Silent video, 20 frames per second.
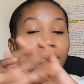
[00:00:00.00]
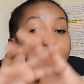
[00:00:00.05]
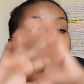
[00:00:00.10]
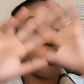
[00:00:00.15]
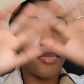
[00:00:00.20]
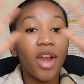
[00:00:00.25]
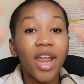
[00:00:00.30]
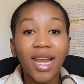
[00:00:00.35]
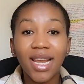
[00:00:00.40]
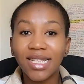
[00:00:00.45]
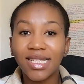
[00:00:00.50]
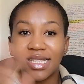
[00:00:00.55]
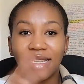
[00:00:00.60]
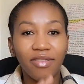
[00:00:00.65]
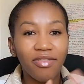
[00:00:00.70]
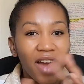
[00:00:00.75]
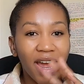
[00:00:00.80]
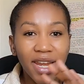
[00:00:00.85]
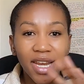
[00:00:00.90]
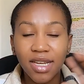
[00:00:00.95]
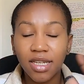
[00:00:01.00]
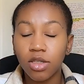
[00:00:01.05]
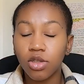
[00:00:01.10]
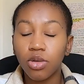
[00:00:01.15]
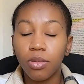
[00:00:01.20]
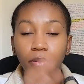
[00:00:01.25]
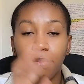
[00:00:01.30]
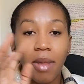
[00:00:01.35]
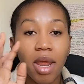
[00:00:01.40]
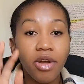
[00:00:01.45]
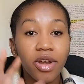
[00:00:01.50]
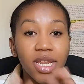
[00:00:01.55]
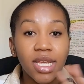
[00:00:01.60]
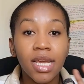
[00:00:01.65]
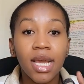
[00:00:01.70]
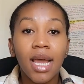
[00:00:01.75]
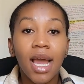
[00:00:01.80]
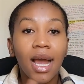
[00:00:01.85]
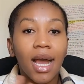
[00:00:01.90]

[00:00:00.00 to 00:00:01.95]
The brain is divided into many